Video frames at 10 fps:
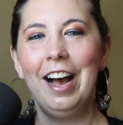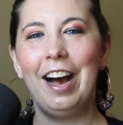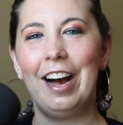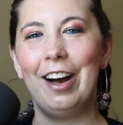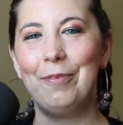
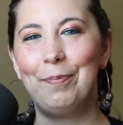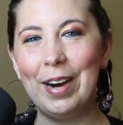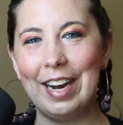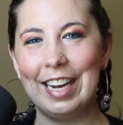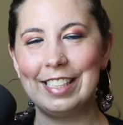
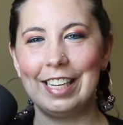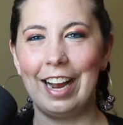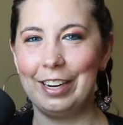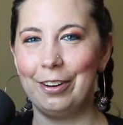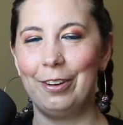But
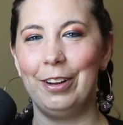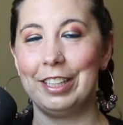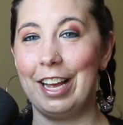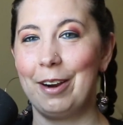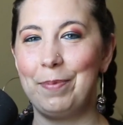I know a
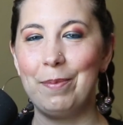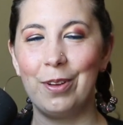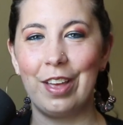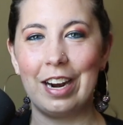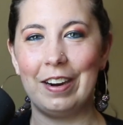lot of people
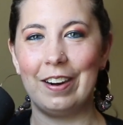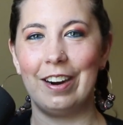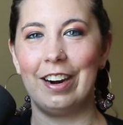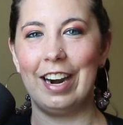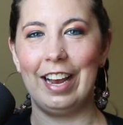that
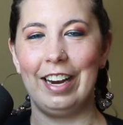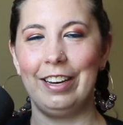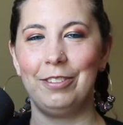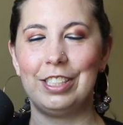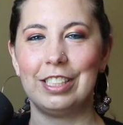are, and
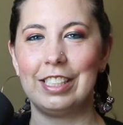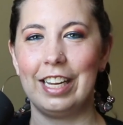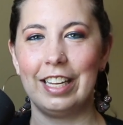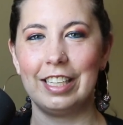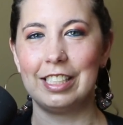it was just
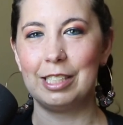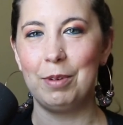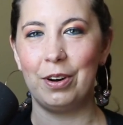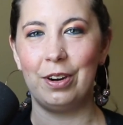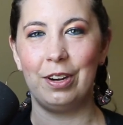like this
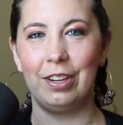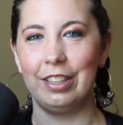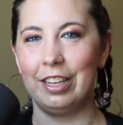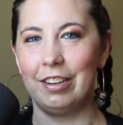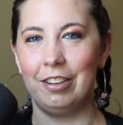small
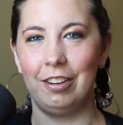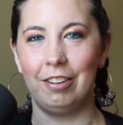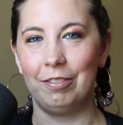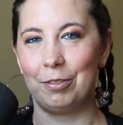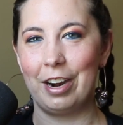
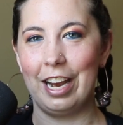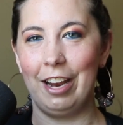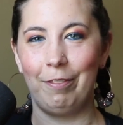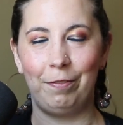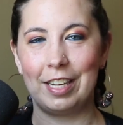little
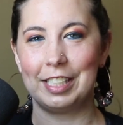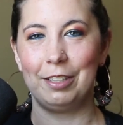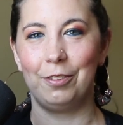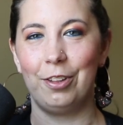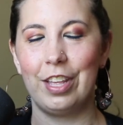rave
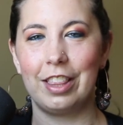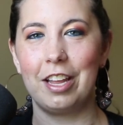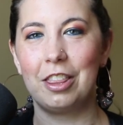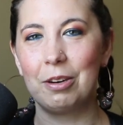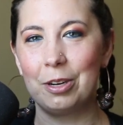festival that
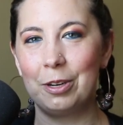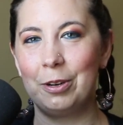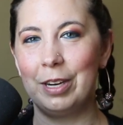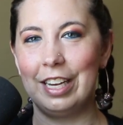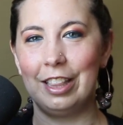they
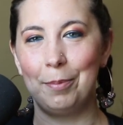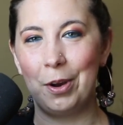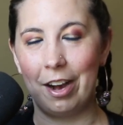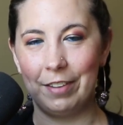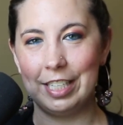threw in the
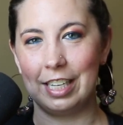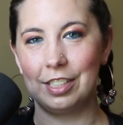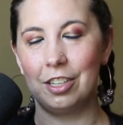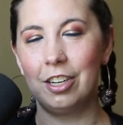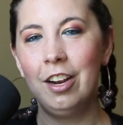Mojave
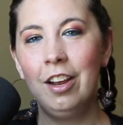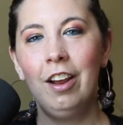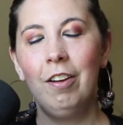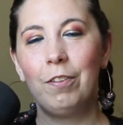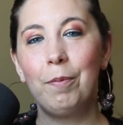Desert.
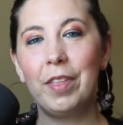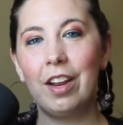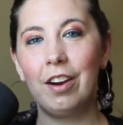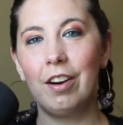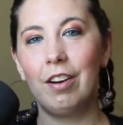From
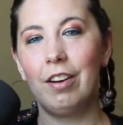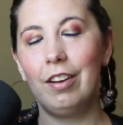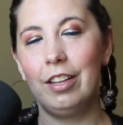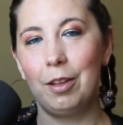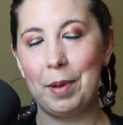there,
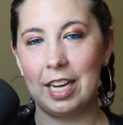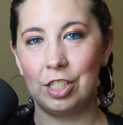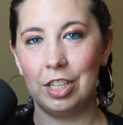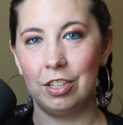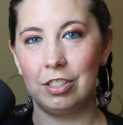in the
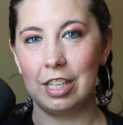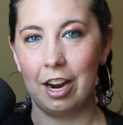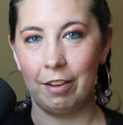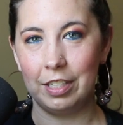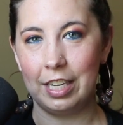past years that
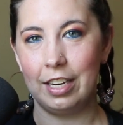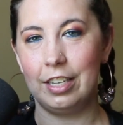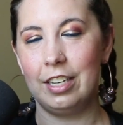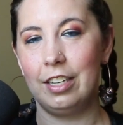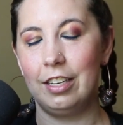I've
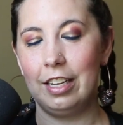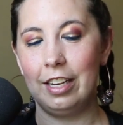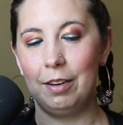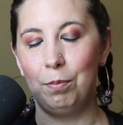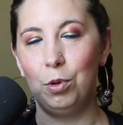attended,
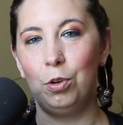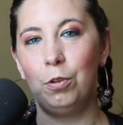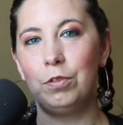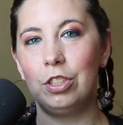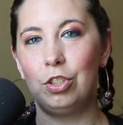it
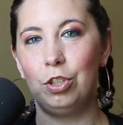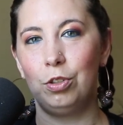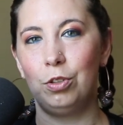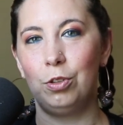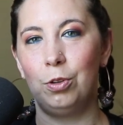moved
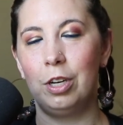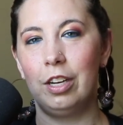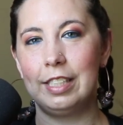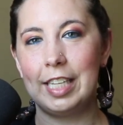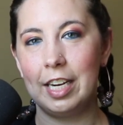to
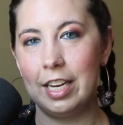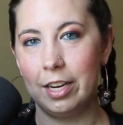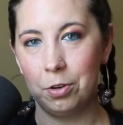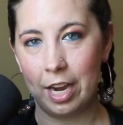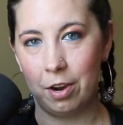San
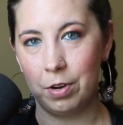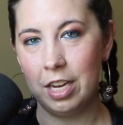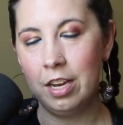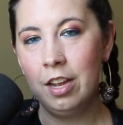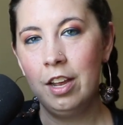Diego
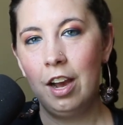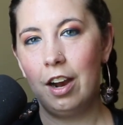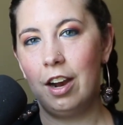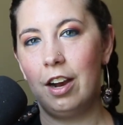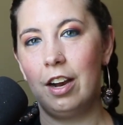County
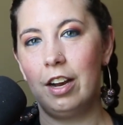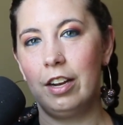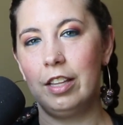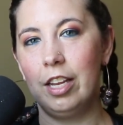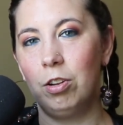
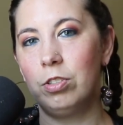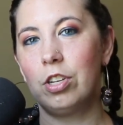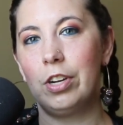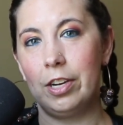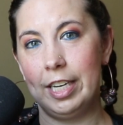on the Los
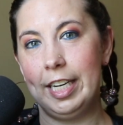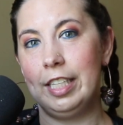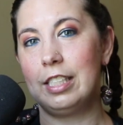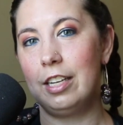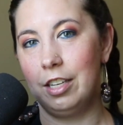
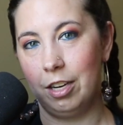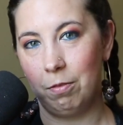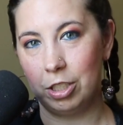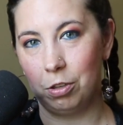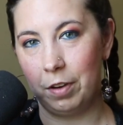Coyotes Indian
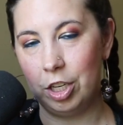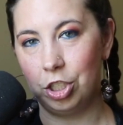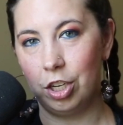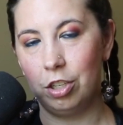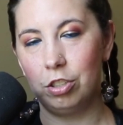Reservation.